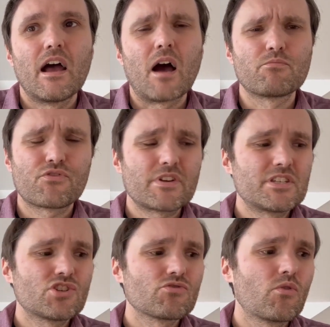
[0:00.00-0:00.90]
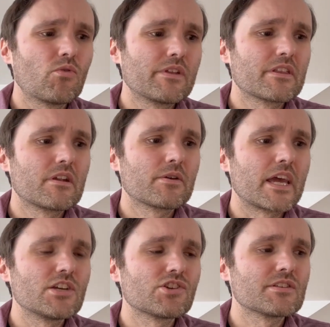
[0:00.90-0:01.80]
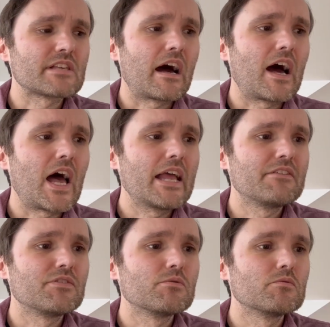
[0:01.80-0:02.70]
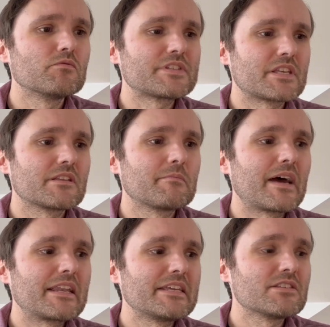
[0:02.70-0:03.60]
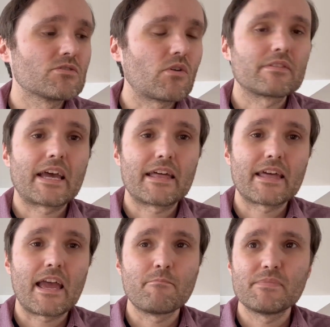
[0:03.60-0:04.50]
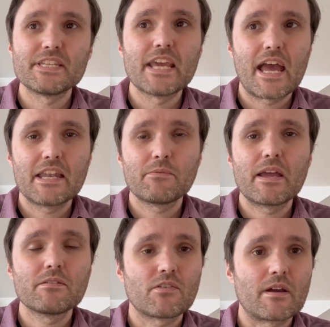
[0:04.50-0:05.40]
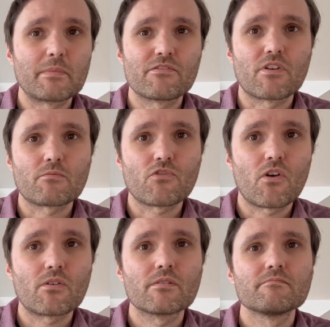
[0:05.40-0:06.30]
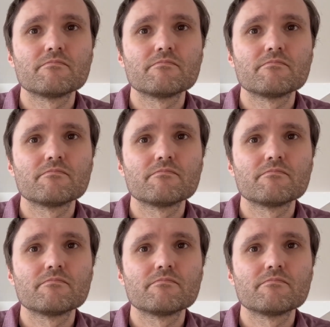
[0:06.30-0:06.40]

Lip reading: I'm pretty sure all the other locations are, if you visit them and he's not there, they're empty anyway. Correct me if I'm wrong.